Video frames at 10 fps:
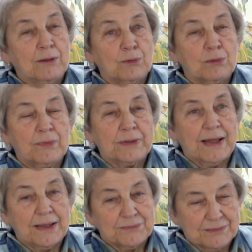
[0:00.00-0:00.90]
I'll hold the
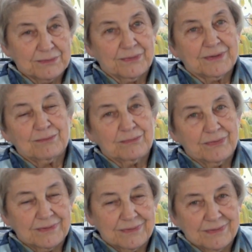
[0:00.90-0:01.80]
glass or
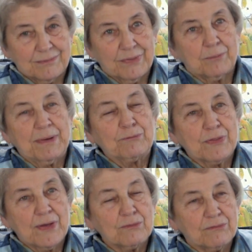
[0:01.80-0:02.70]
the
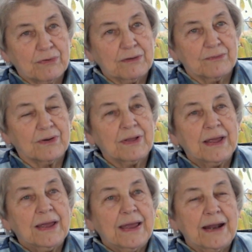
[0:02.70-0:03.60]
beverage out in front of her,
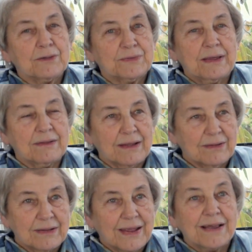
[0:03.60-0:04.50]
and I'll say,
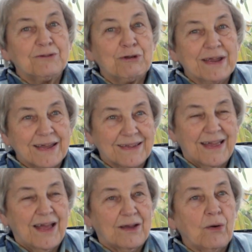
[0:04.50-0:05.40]
take a drink.
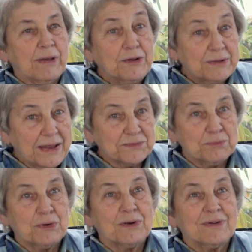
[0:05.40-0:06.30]
Oh, can you take
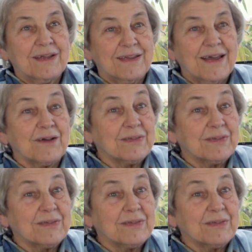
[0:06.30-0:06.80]
some more? Yeah.